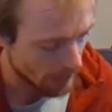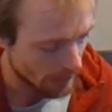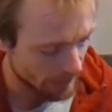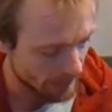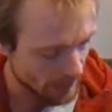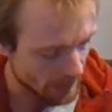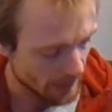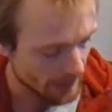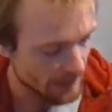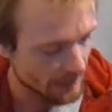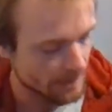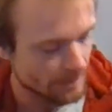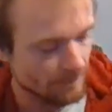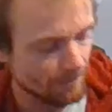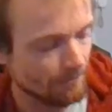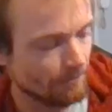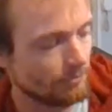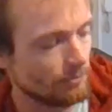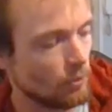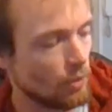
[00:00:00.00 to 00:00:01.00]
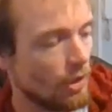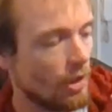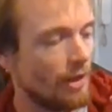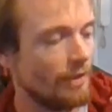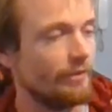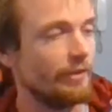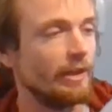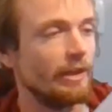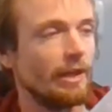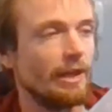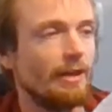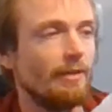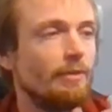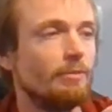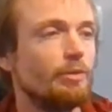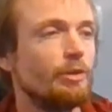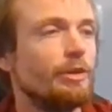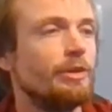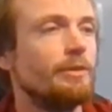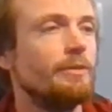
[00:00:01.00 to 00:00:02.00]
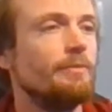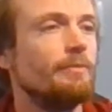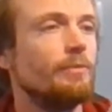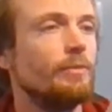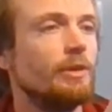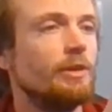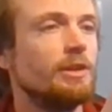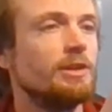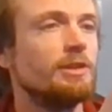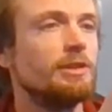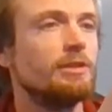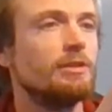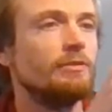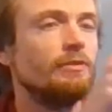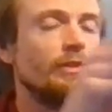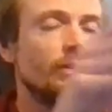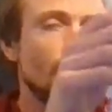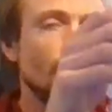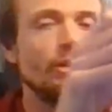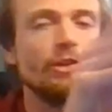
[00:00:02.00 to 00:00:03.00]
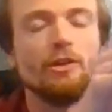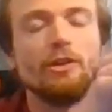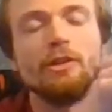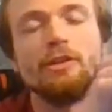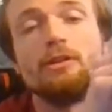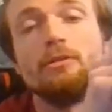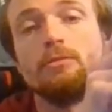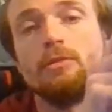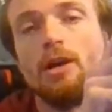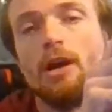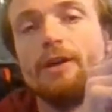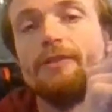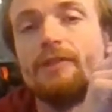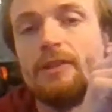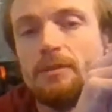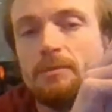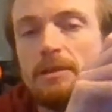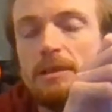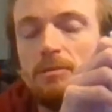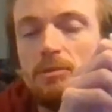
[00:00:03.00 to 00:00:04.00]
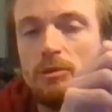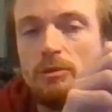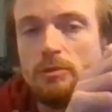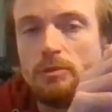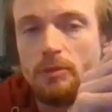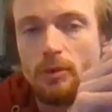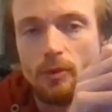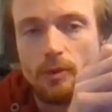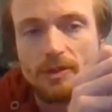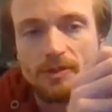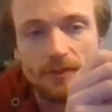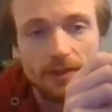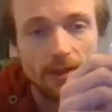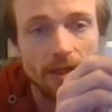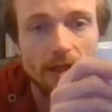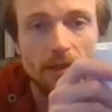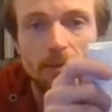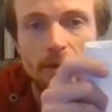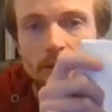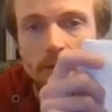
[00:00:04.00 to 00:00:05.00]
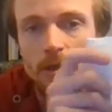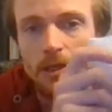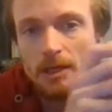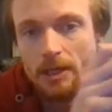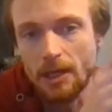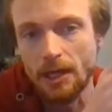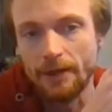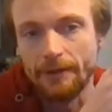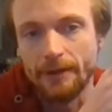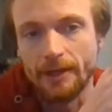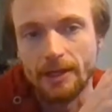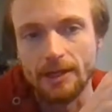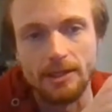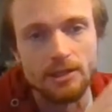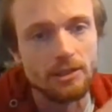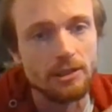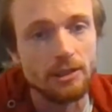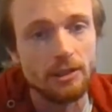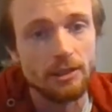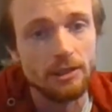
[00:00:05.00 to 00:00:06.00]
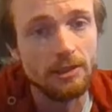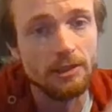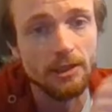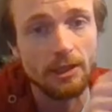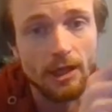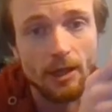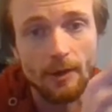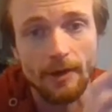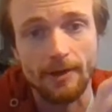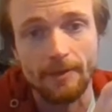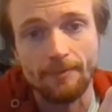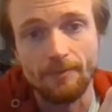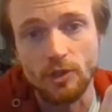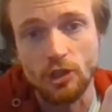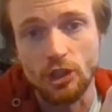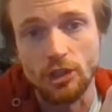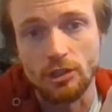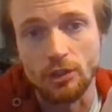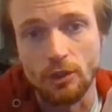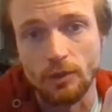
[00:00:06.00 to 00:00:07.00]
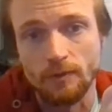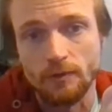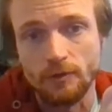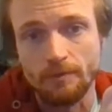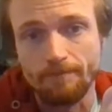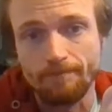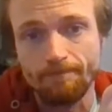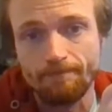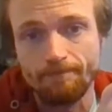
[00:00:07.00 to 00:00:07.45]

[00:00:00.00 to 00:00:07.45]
And that is what I think everybody, this is a forgotten item, I think people always forget about, and that is going cheesecloths.